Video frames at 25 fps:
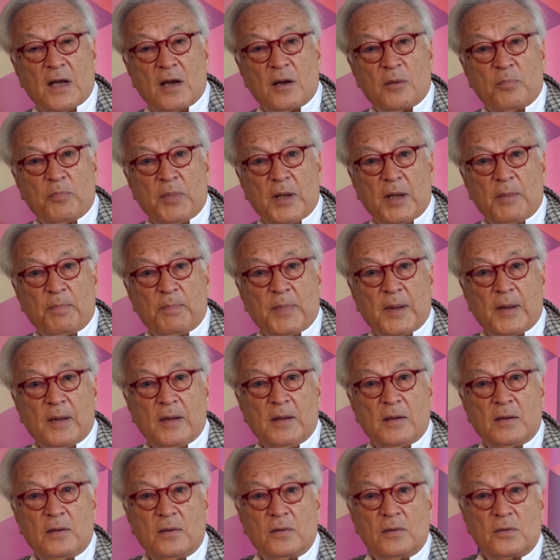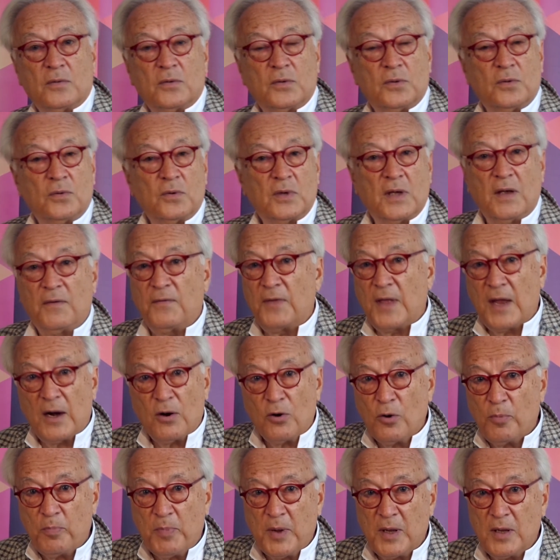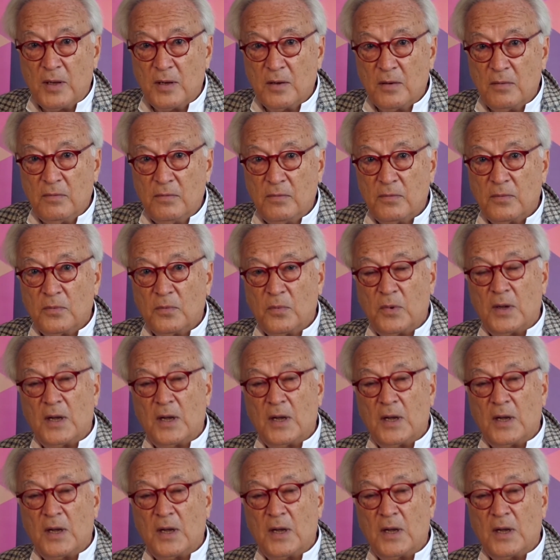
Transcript: young people to give their opinion.